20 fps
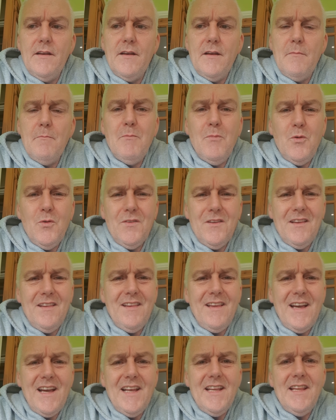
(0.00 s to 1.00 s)
more than
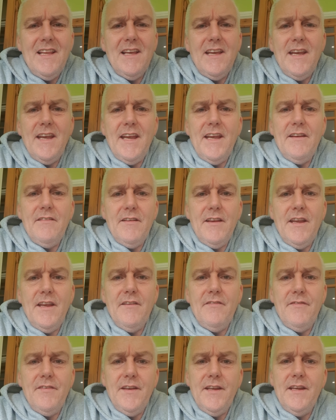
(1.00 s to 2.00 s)
likely,
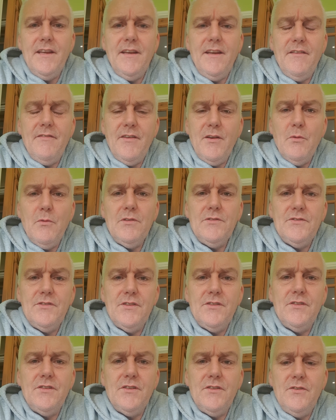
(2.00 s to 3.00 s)
if you
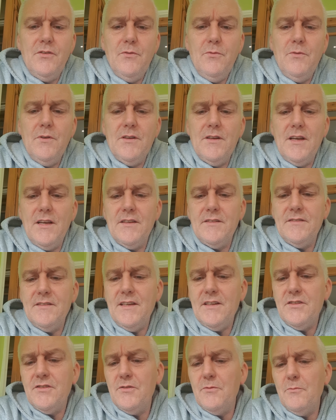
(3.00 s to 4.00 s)
wanted to do a
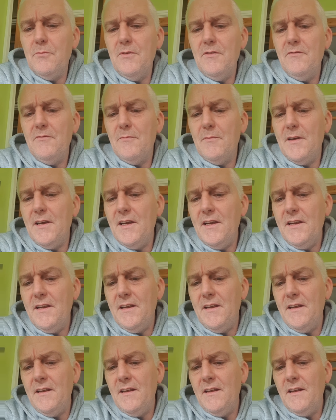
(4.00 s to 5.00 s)
session with me,
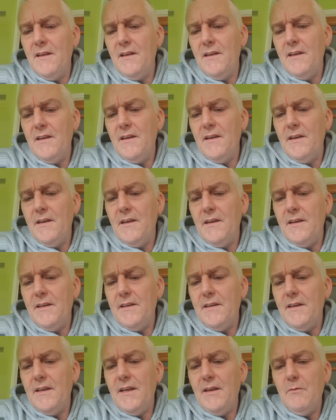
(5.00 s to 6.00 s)

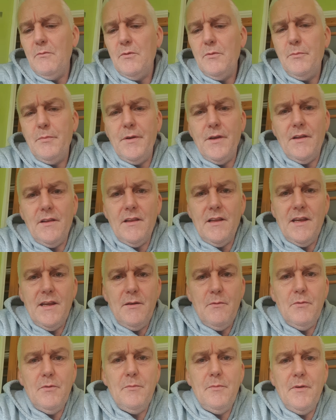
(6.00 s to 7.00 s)
it would be on
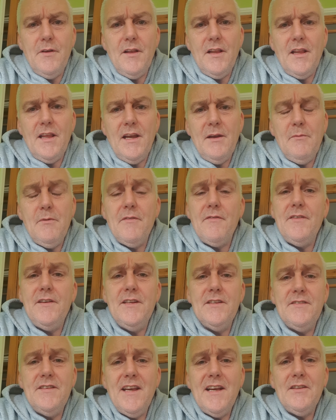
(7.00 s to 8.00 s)
Langworth.
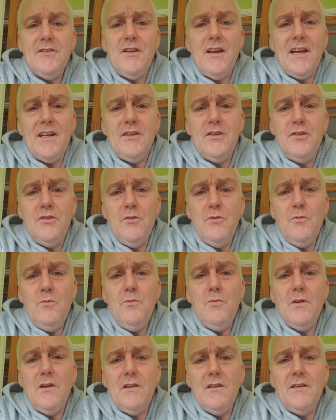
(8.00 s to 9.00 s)
You see, I do
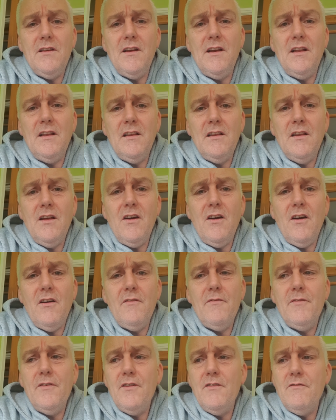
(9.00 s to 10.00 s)
a lot
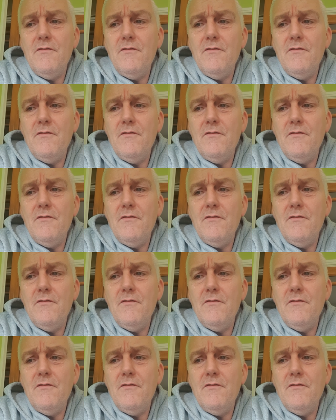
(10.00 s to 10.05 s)
of